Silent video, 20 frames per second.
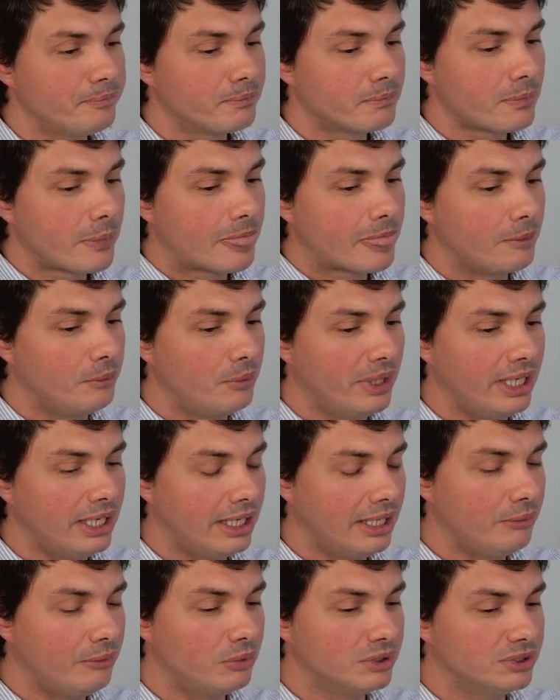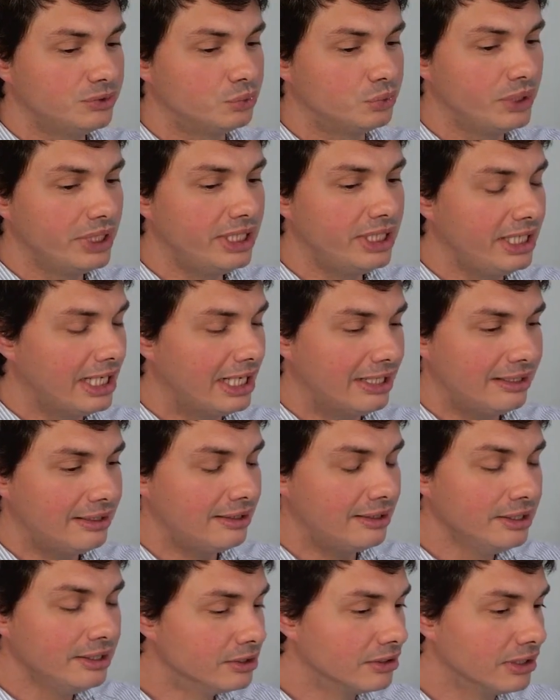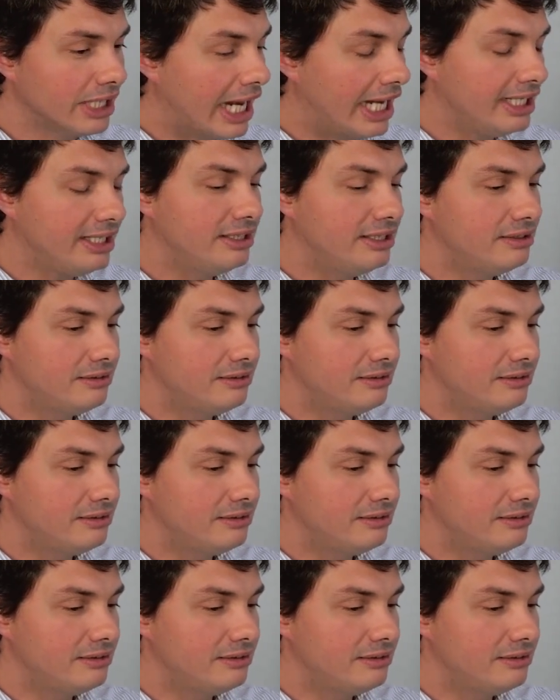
when I was reading it, literally, I